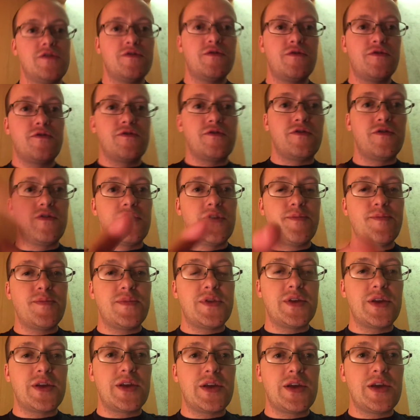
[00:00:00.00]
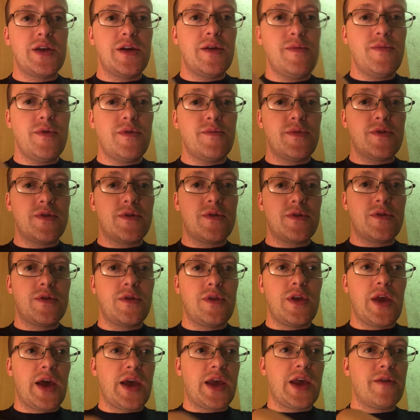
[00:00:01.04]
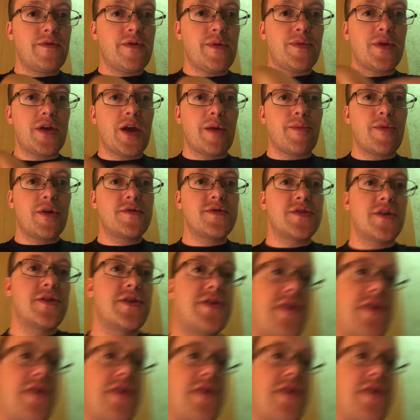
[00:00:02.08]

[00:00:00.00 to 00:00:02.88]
flip the camera. Yeah, I can't flip the camera, so